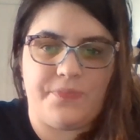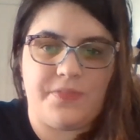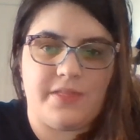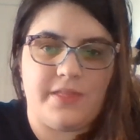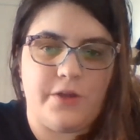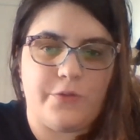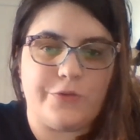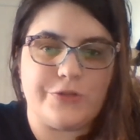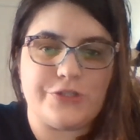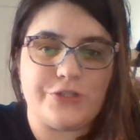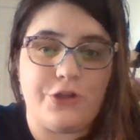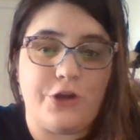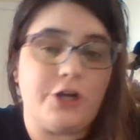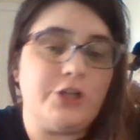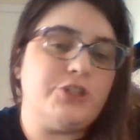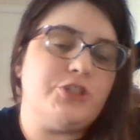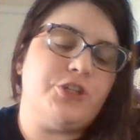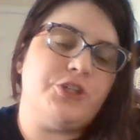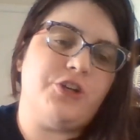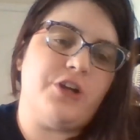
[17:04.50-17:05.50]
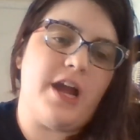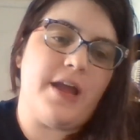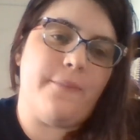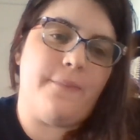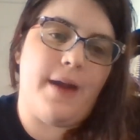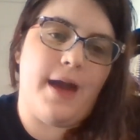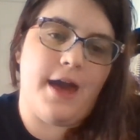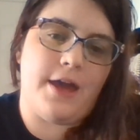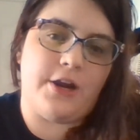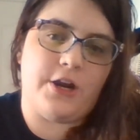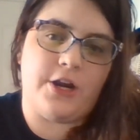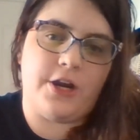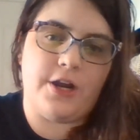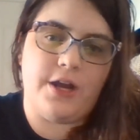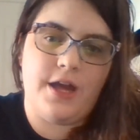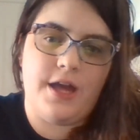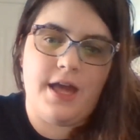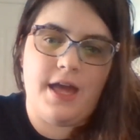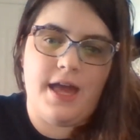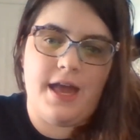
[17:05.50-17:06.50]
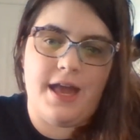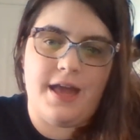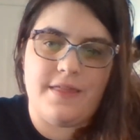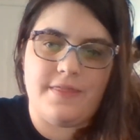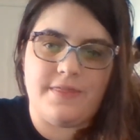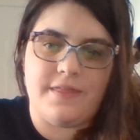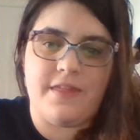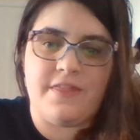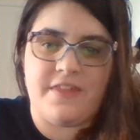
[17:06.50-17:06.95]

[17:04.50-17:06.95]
there was larger gray matter in